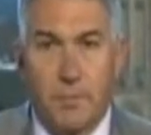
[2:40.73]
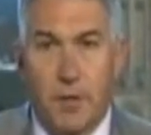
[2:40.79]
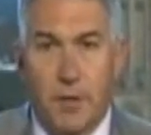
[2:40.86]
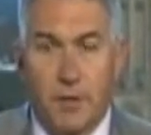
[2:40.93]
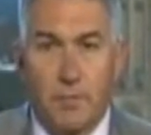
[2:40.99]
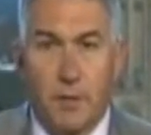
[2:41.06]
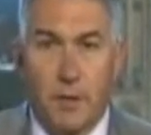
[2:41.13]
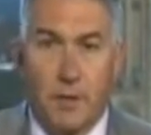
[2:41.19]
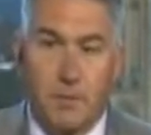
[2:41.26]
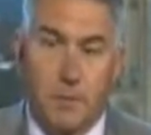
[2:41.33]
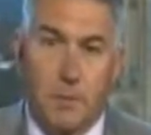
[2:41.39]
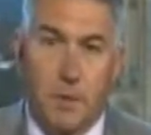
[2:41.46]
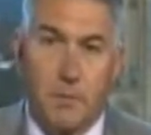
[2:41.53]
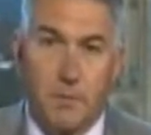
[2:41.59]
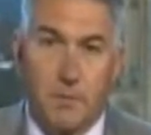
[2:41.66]
by the
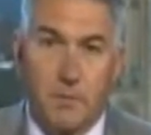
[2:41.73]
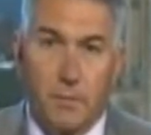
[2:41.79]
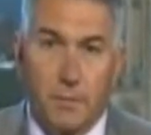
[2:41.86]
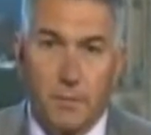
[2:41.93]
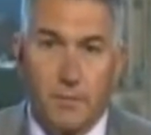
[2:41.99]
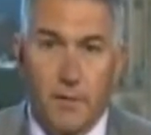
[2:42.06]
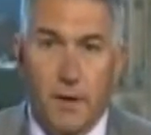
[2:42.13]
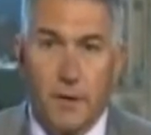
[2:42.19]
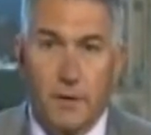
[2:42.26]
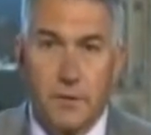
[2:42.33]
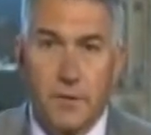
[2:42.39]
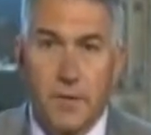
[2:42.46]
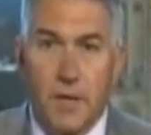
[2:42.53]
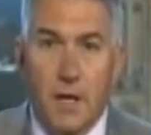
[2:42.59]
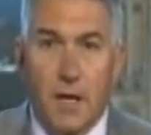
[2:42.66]
Department of Foreign
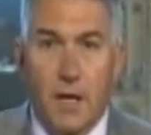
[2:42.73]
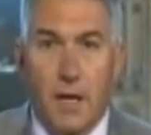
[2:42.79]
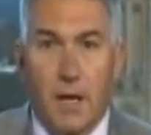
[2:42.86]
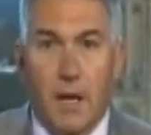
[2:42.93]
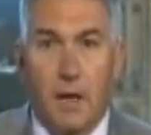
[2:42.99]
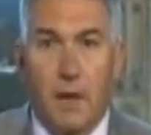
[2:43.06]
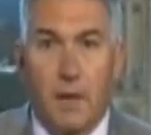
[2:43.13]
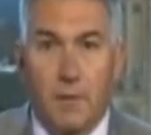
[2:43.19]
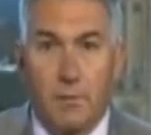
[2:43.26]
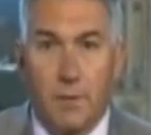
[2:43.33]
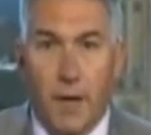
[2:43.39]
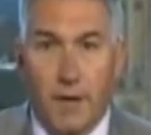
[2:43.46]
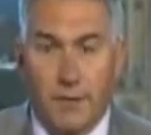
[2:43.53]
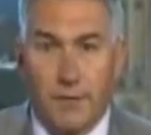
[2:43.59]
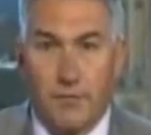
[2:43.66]
Affairs.
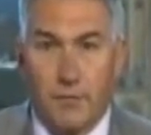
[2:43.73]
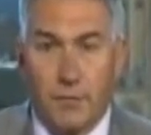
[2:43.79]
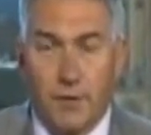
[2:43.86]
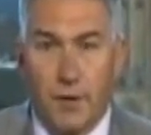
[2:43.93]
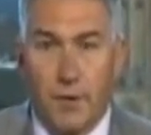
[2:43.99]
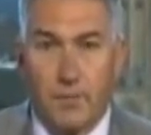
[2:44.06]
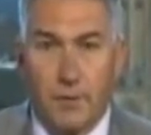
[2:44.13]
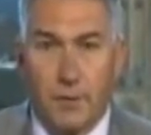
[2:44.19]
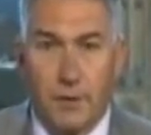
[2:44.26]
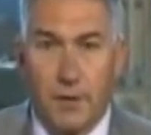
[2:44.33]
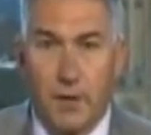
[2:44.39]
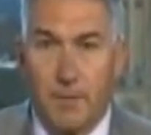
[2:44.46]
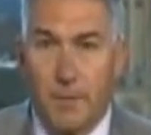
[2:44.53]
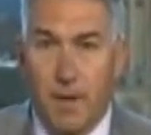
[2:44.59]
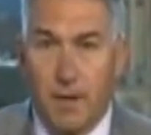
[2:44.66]
Asked for him to
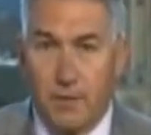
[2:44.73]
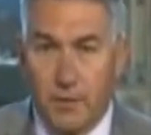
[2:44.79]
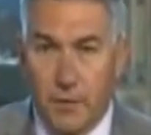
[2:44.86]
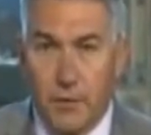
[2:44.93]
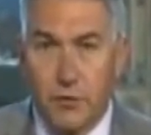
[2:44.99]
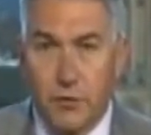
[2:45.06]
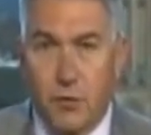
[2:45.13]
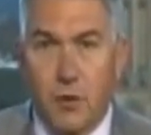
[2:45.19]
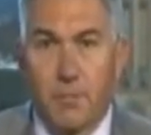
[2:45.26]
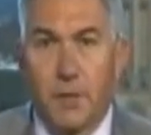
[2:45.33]
take back a very strong